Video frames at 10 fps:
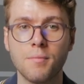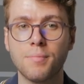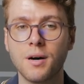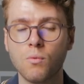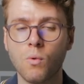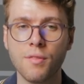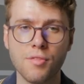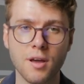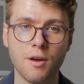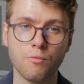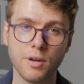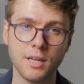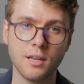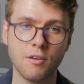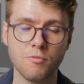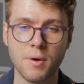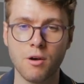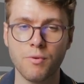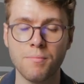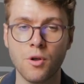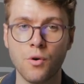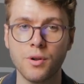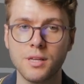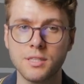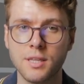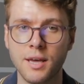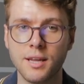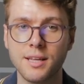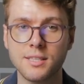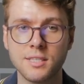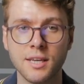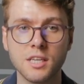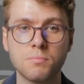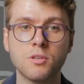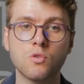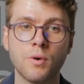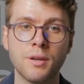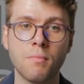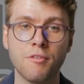But one thing I really love about RemNote is that it syncs between my